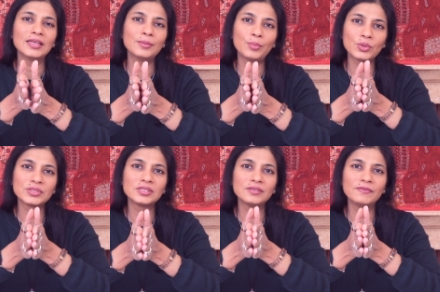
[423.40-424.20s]
in a
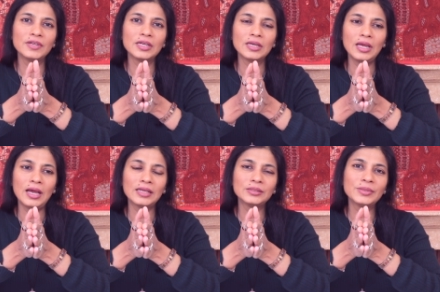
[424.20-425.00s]
positive way.
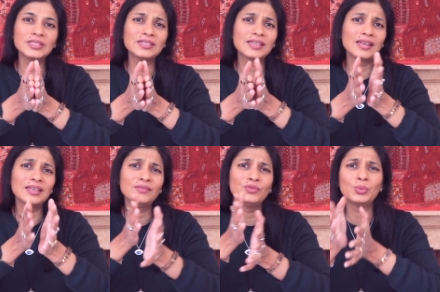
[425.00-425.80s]
Otherwise, it can
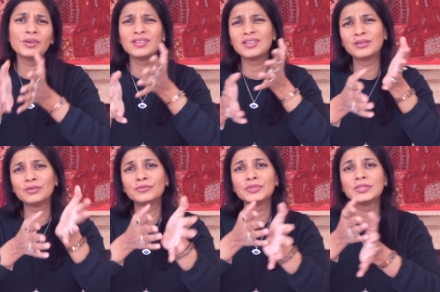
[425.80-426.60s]
leave you very
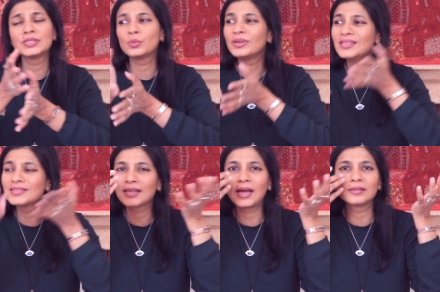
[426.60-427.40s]
nervous, very
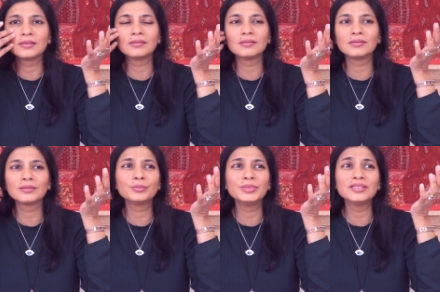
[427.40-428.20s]
scattered,
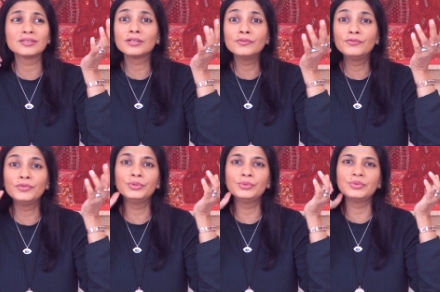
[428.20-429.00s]
a bit
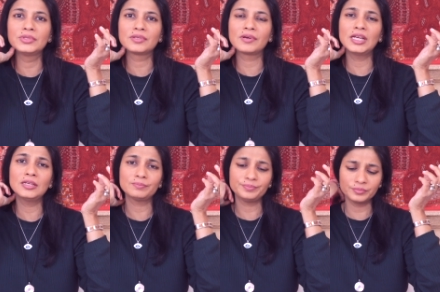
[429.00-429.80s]
confused,
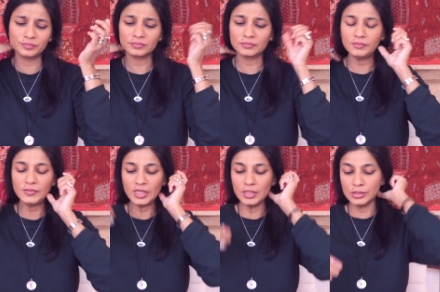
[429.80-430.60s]
right?
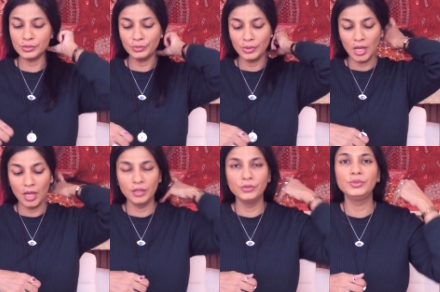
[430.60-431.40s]
So
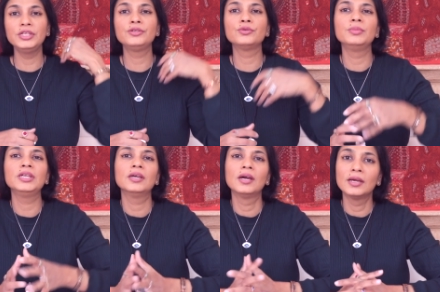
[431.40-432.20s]
you need to
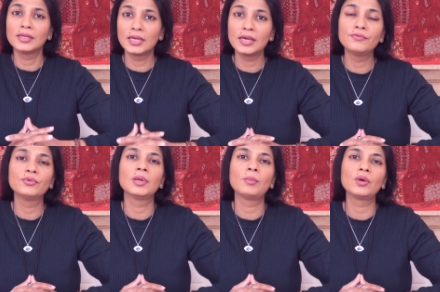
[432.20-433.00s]
be
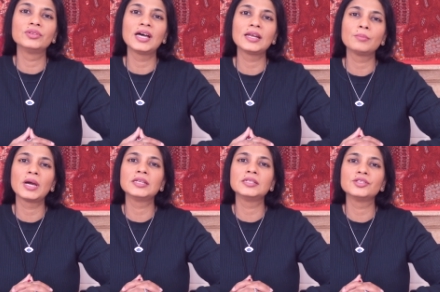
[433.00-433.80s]
careful about that,
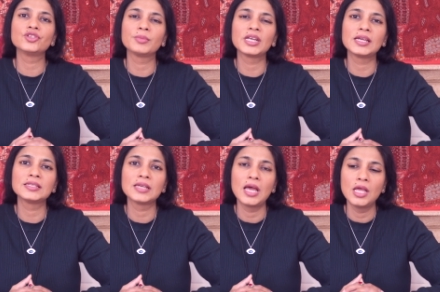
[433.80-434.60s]
my dear
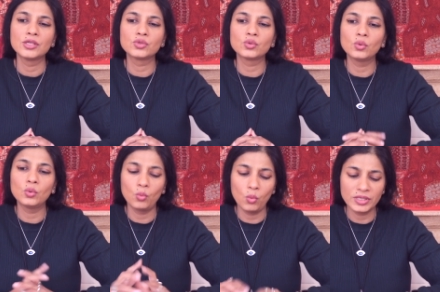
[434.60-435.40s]
Geminis.
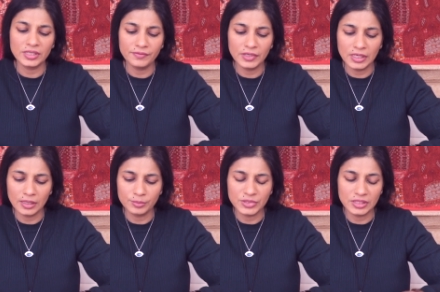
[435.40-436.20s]
So whatever
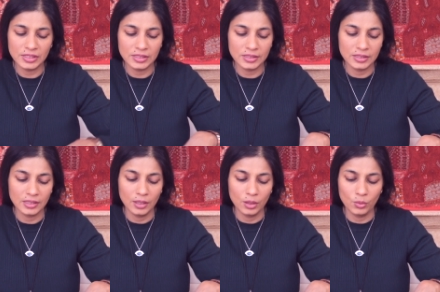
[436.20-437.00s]
comes this
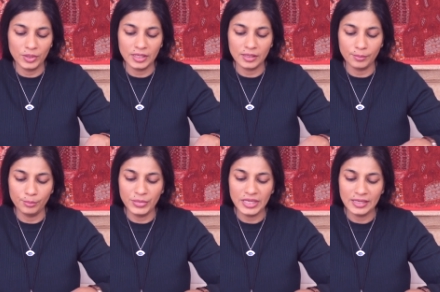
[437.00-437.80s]
week,
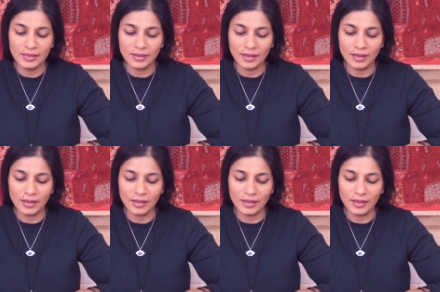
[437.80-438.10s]
be